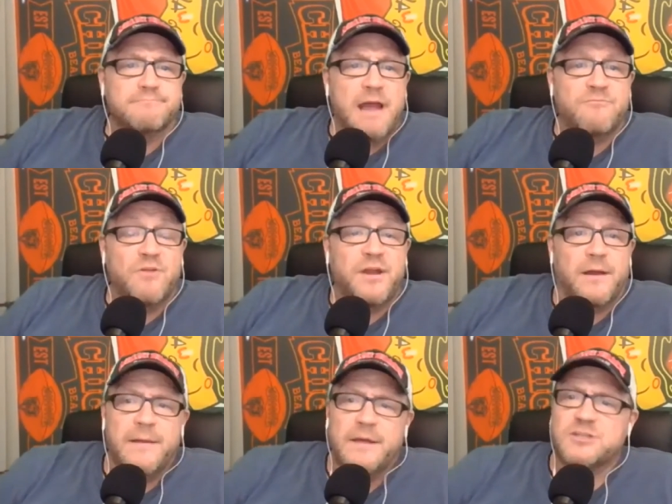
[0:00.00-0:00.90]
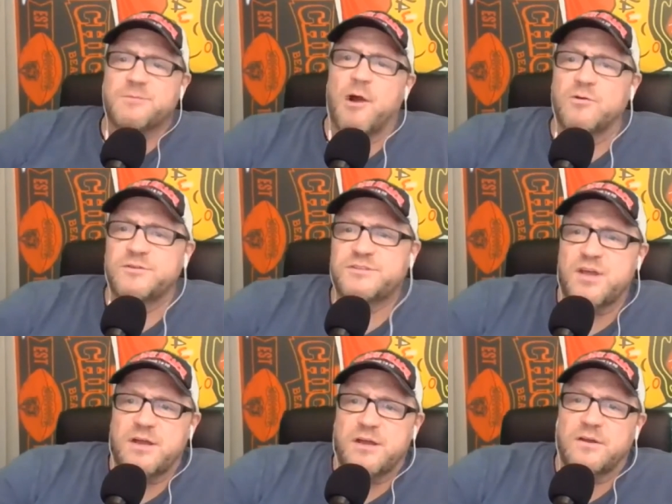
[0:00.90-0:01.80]
I have no idea. Tomorrow is
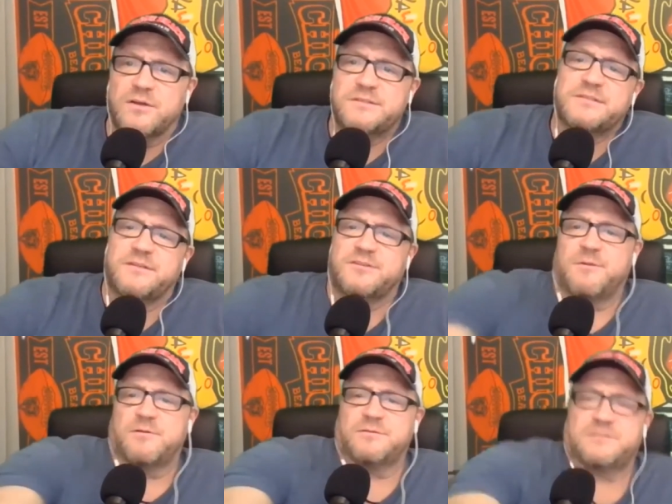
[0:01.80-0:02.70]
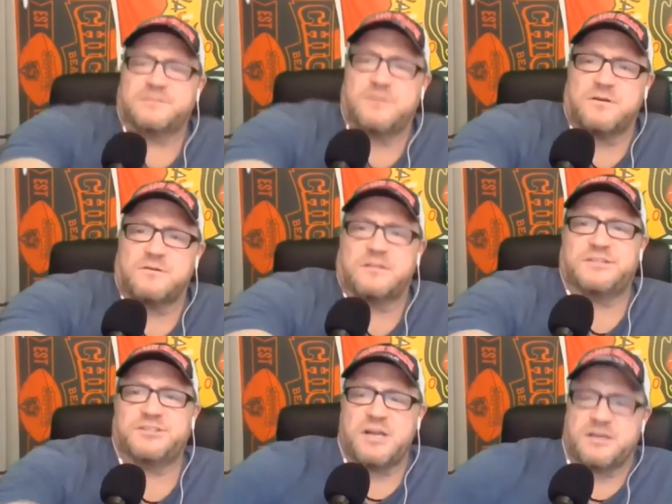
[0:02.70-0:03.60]
the let's see. Tomorrow's uh,
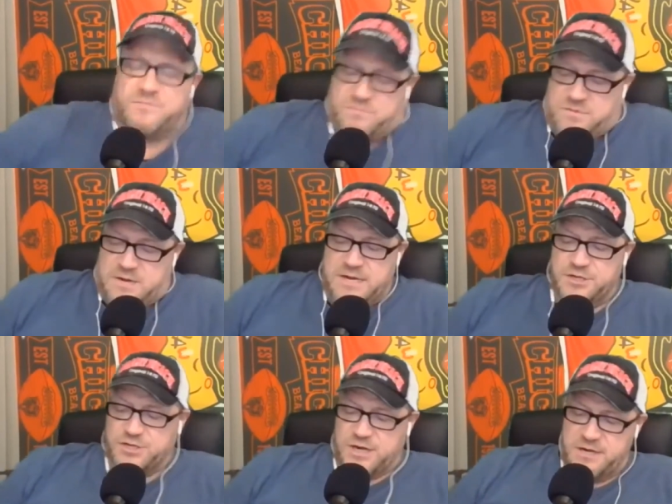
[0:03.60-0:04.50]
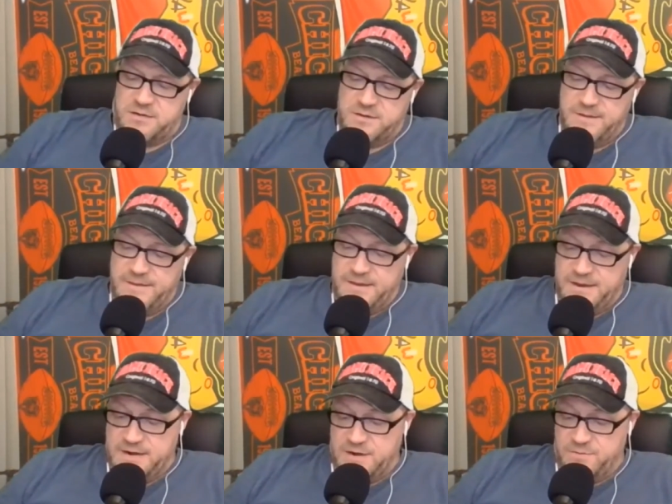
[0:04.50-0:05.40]
let's check. I can check it.
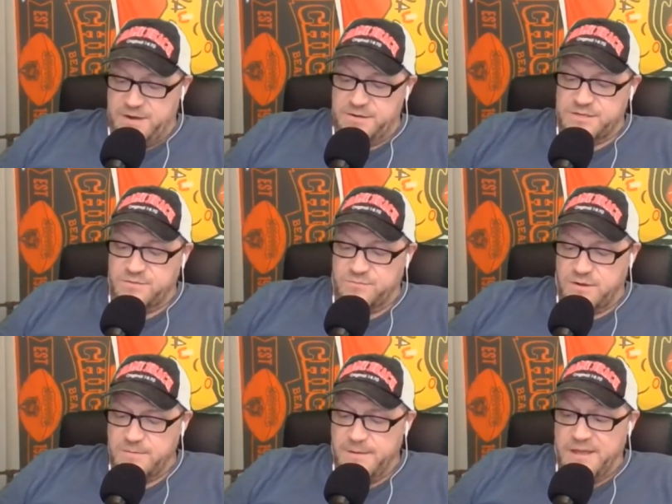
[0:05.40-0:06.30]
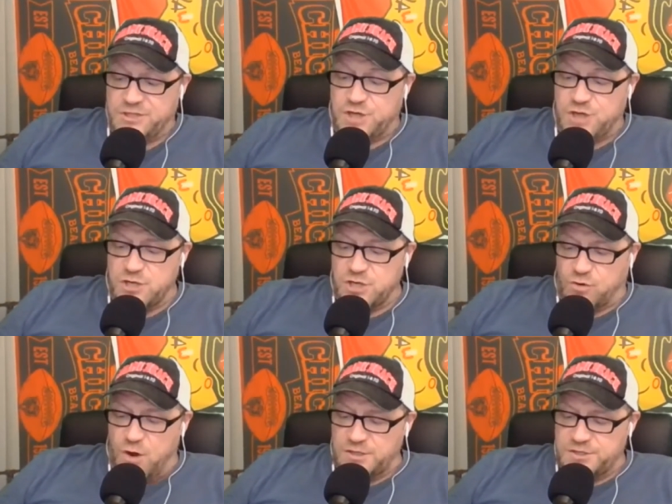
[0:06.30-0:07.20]
I got it right here somewhere. John
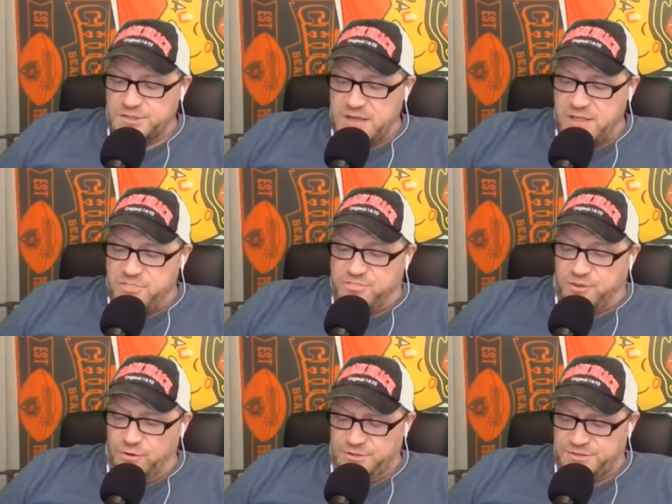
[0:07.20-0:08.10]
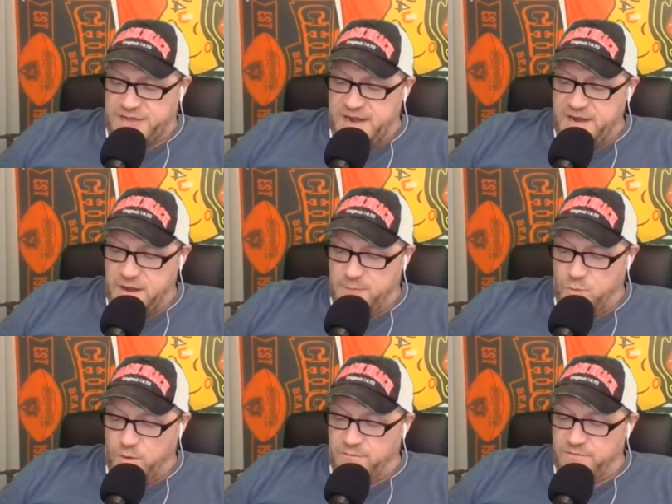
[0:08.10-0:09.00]
DeCrosta is on Thursday. I'm
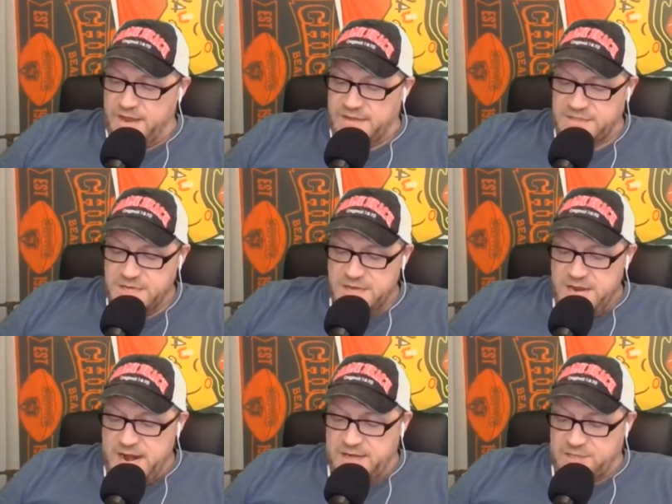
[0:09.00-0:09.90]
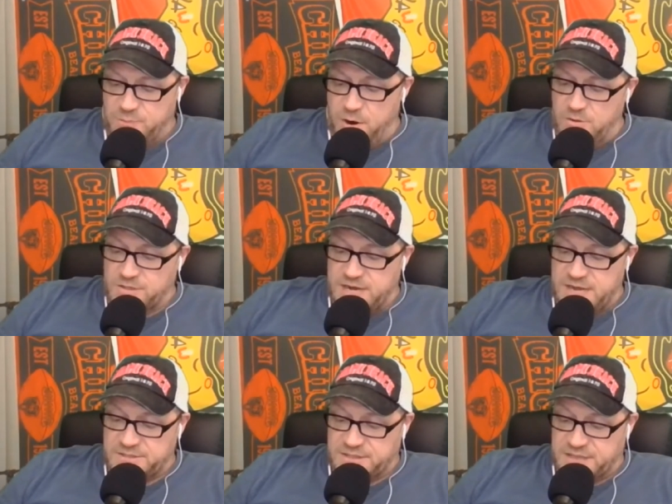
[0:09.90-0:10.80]
aware of that. And tomorrow's
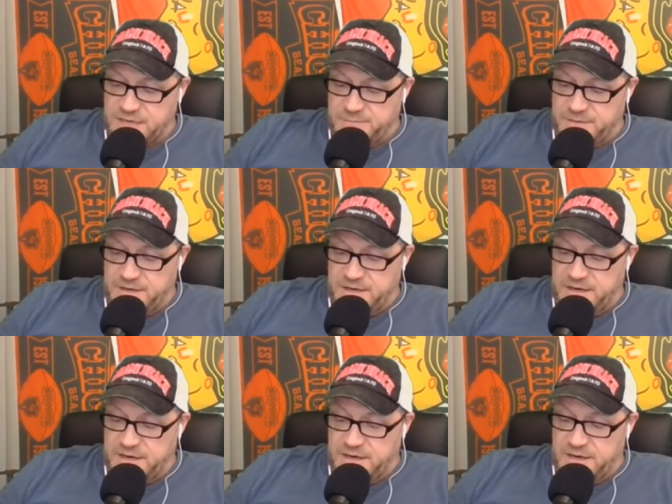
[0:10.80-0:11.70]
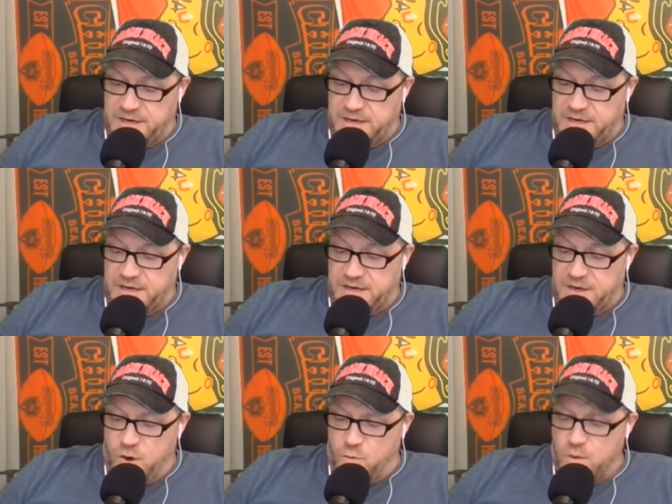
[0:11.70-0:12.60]
guest is going to
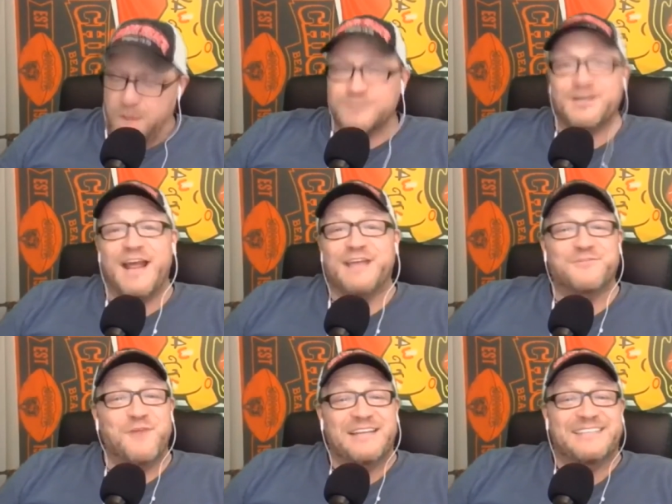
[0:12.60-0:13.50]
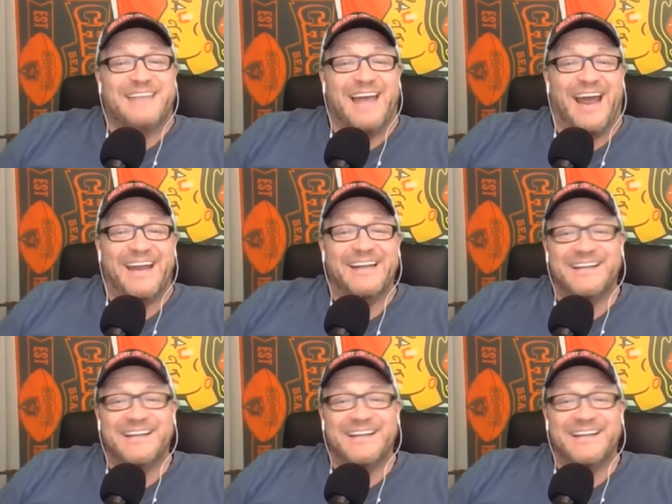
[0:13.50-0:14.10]
be oh today's Wednesday.